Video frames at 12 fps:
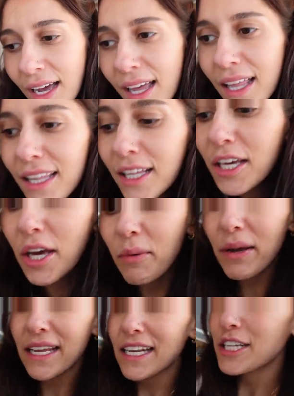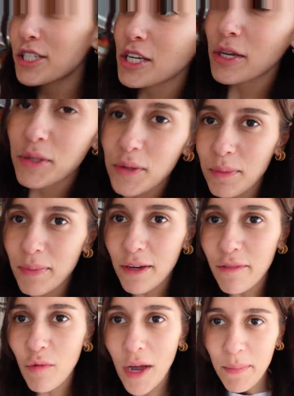I'll go in and show you a bit
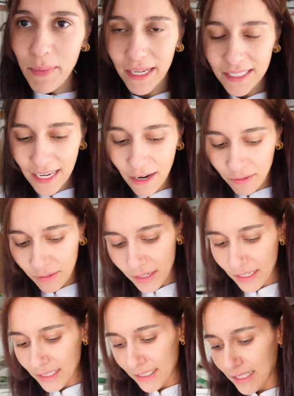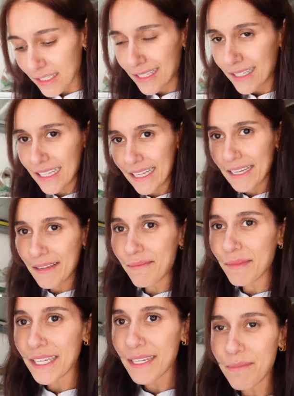of what I picked out
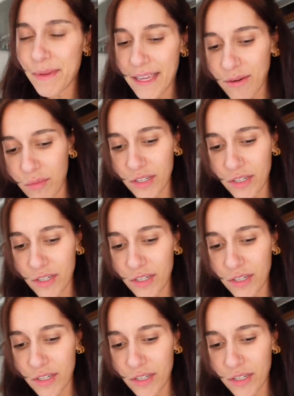in a bit,